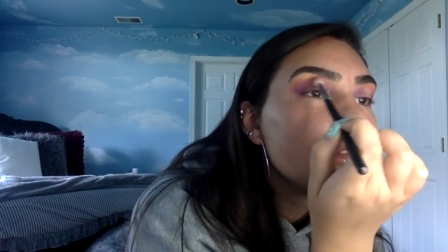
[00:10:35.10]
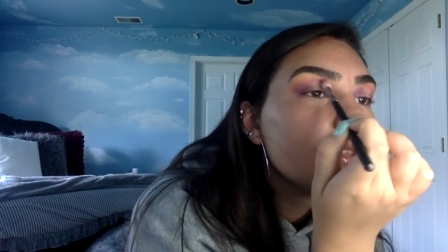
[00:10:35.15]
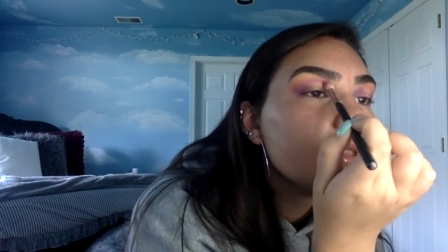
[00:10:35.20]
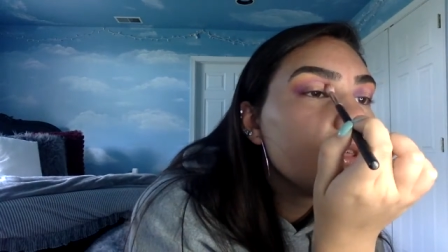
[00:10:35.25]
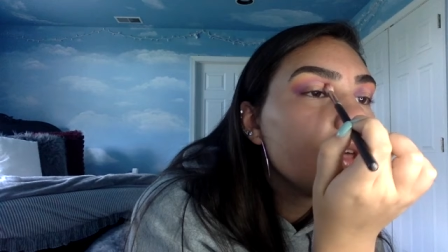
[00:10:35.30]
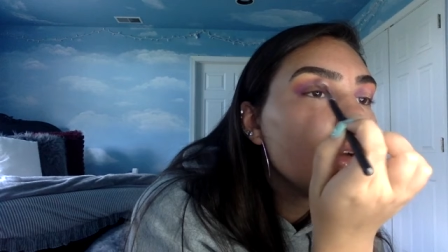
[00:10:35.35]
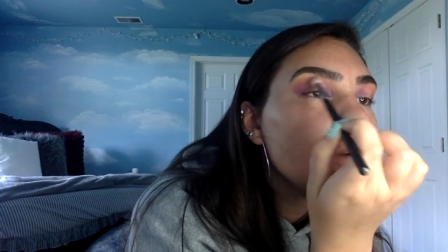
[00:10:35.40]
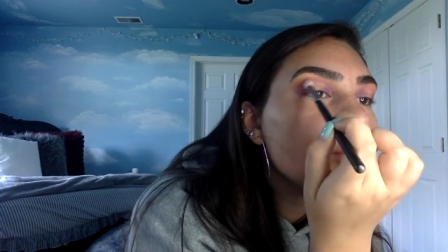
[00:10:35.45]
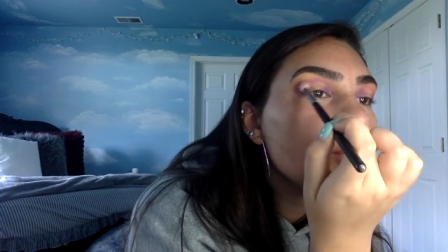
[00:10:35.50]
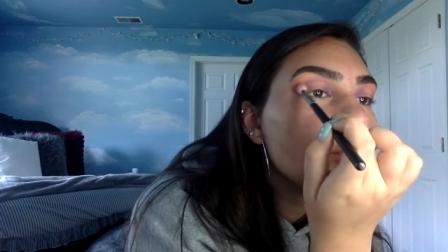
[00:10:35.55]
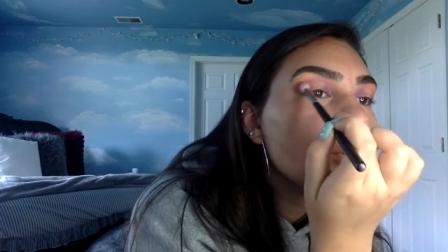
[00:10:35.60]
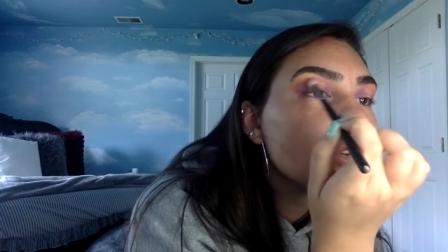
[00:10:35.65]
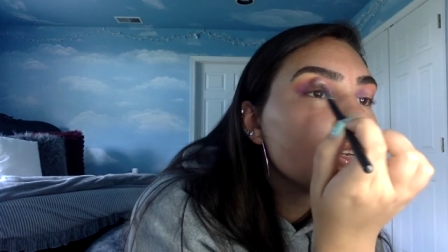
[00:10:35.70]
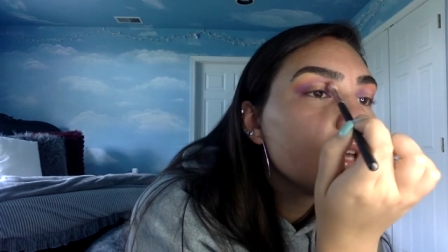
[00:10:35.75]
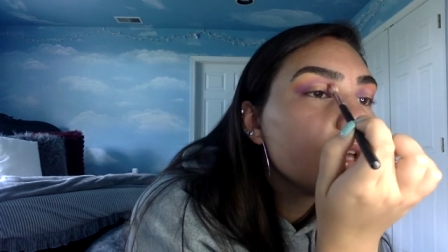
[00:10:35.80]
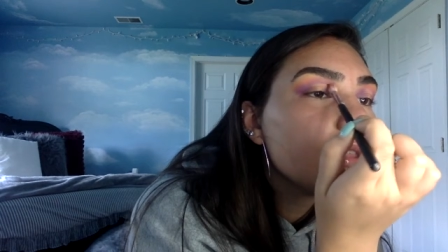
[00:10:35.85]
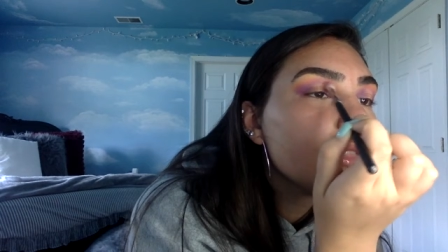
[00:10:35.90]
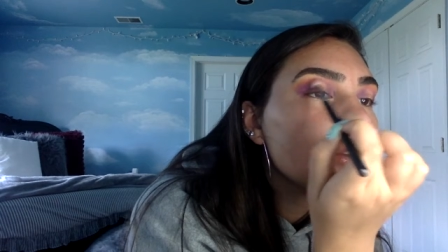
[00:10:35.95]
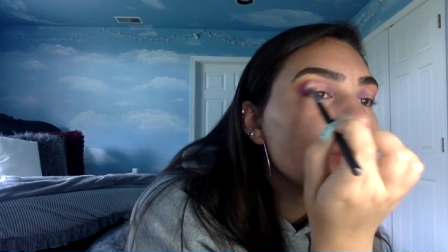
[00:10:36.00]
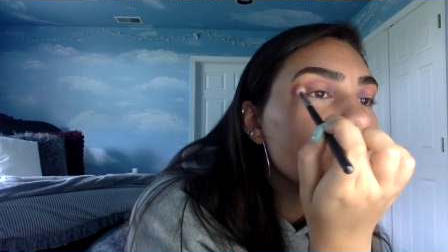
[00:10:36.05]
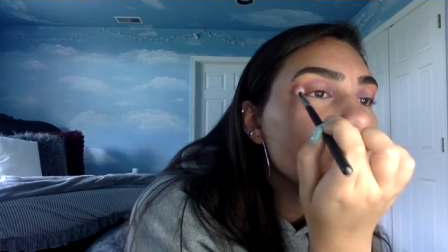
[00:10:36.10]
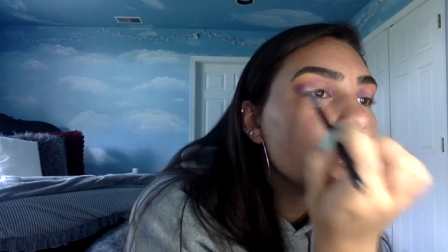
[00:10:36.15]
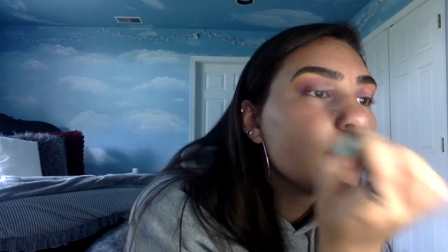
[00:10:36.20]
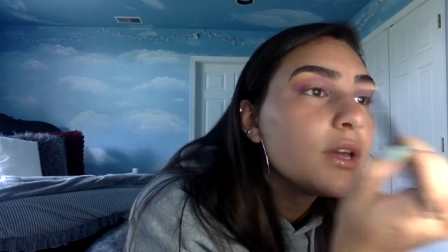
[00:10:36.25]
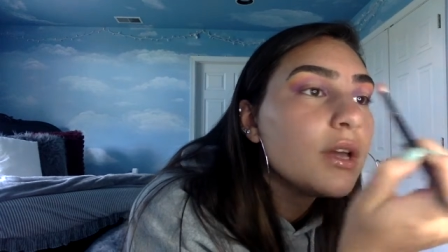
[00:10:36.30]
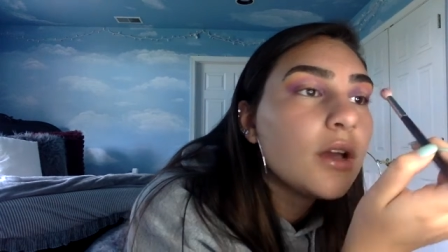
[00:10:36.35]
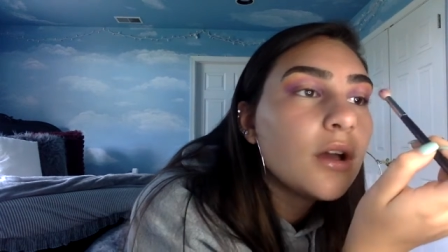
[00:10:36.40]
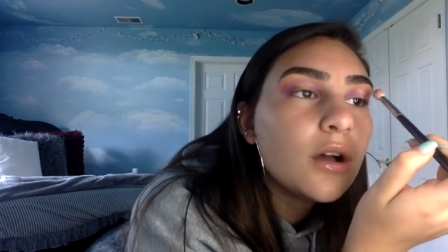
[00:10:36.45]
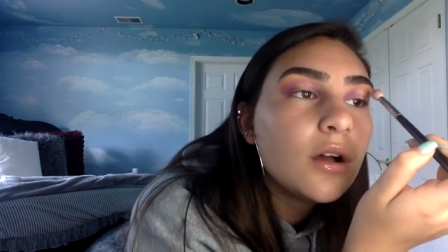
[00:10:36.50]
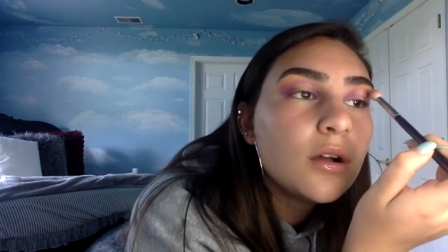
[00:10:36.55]
them working their
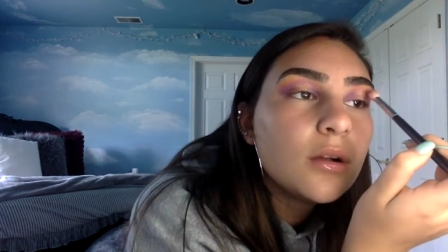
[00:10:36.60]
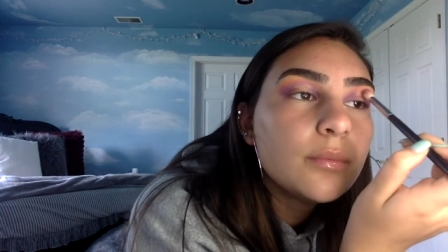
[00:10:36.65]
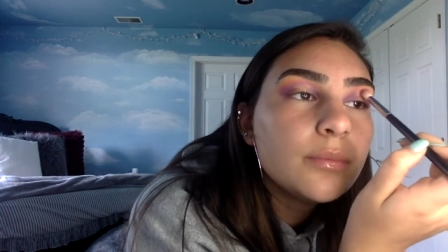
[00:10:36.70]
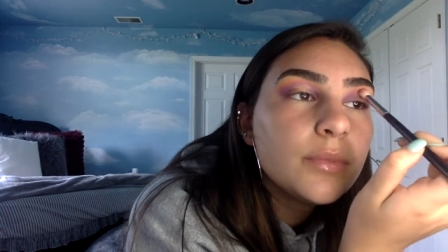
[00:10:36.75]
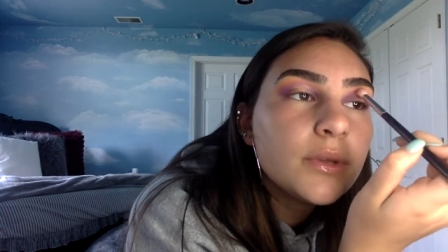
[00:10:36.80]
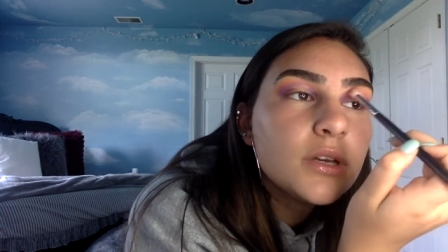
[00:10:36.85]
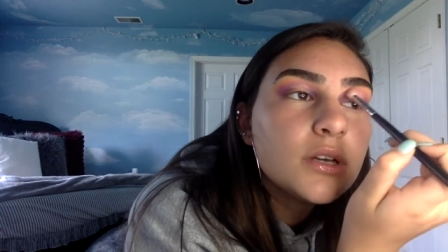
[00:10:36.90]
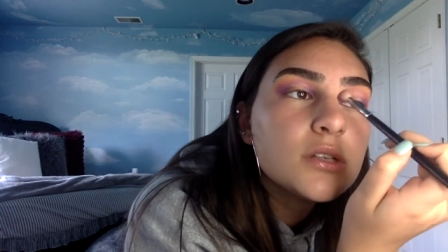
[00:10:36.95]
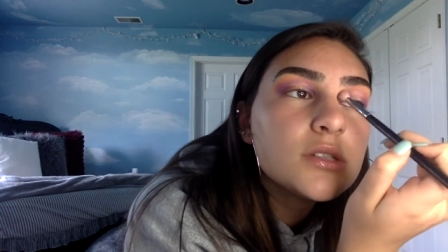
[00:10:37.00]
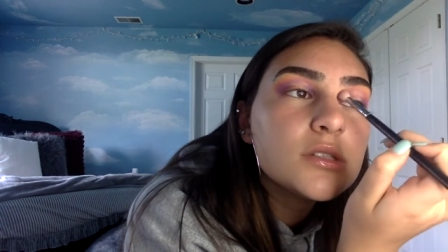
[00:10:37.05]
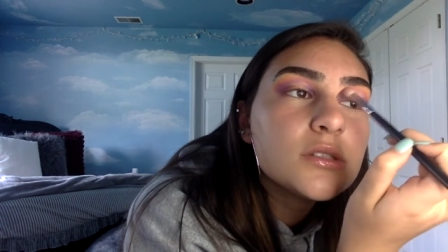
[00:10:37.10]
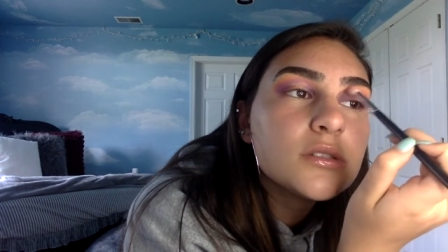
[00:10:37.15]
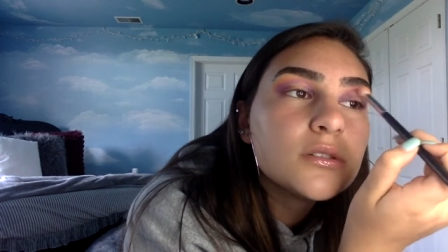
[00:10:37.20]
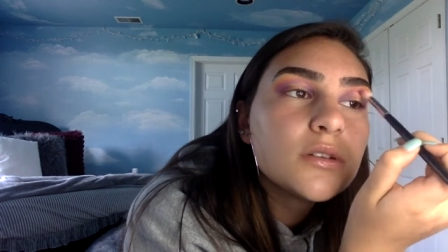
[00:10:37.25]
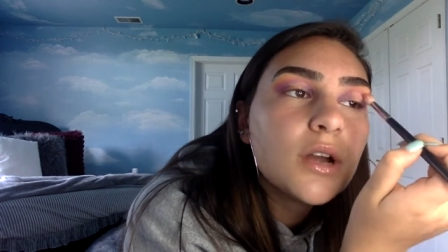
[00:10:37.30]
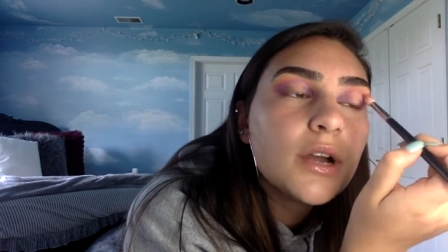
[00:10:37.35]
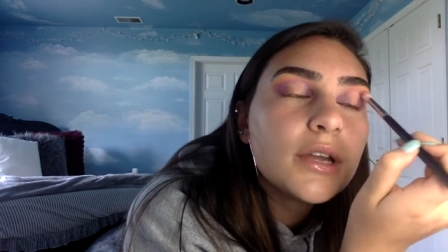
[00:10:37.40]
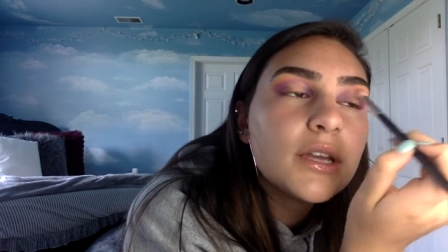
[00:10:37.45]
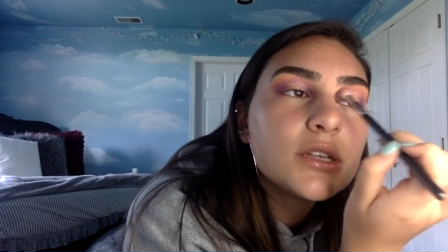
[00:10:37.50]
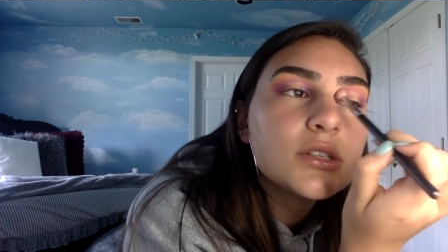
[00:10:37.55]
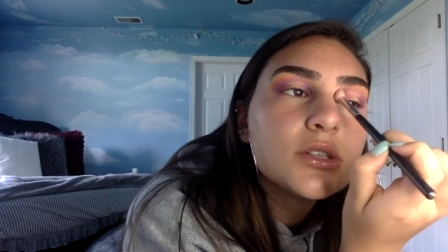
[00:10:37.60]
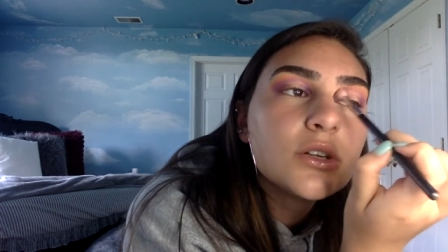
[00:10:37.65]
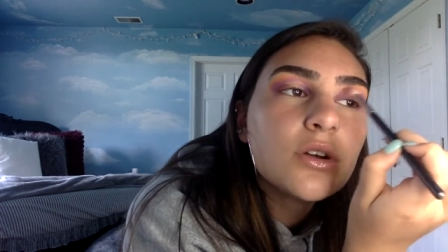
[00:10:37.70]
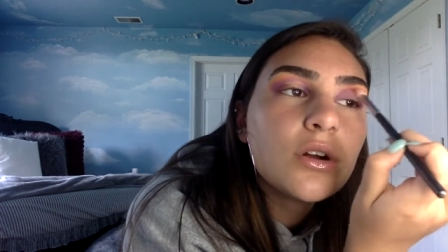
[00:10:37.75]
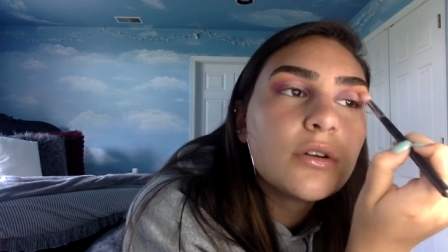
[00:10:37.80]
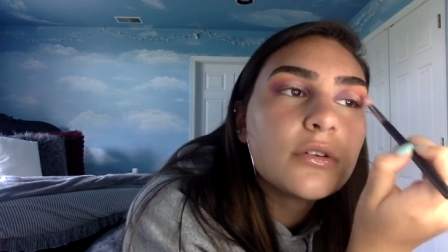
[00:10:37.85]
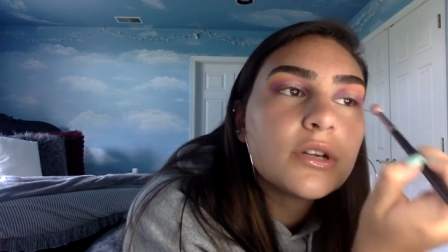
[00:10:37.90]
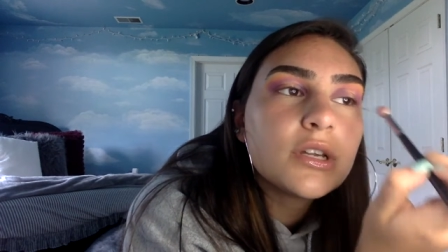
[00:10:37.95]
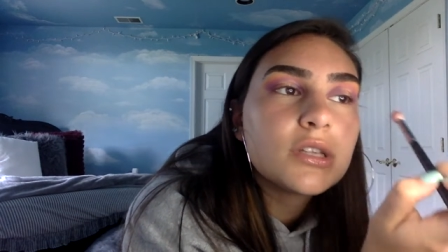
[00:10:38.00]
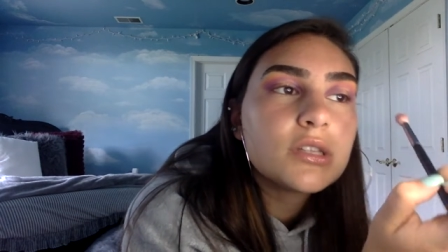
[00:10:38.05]
way up because I guess they're
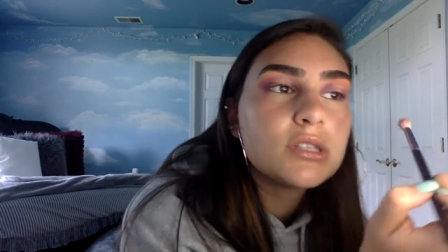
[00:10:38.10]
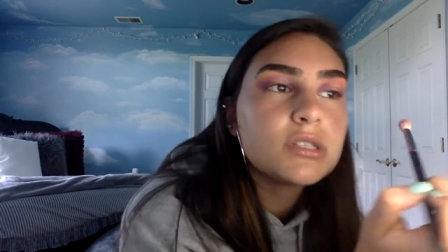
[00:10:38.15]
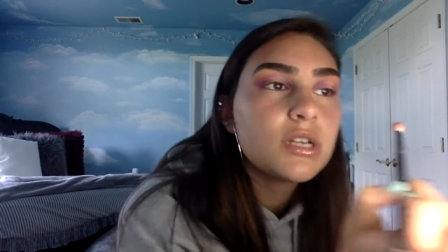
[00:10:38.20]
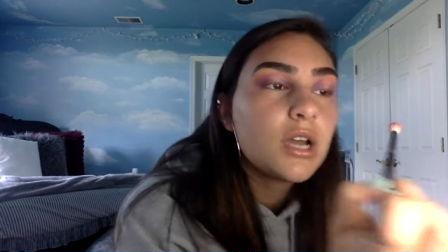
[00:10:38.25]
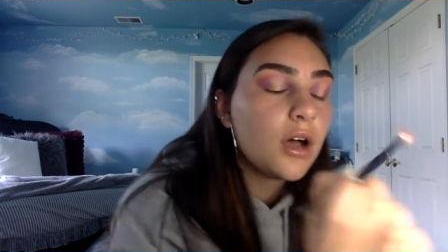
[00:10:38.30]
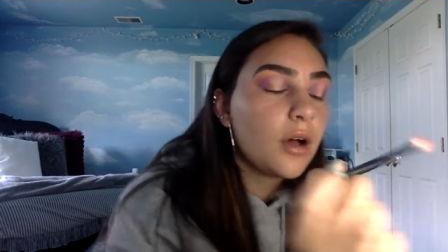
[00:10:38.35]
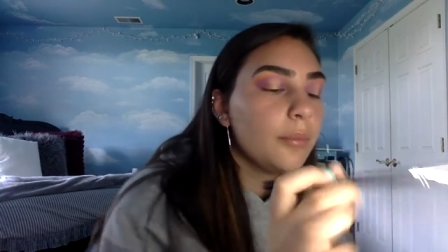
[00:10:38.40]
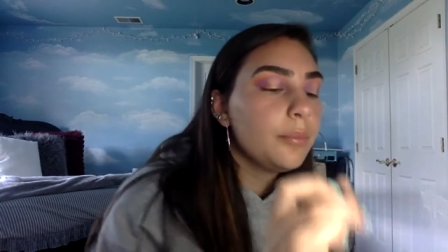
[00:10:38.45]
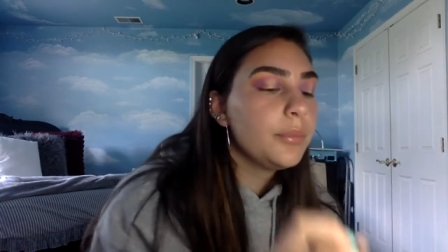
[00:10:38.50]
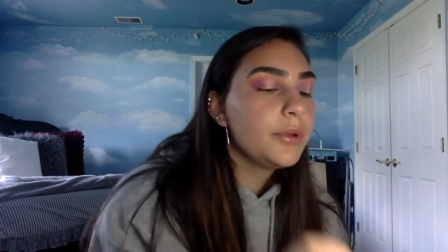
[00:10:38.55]
already at the top.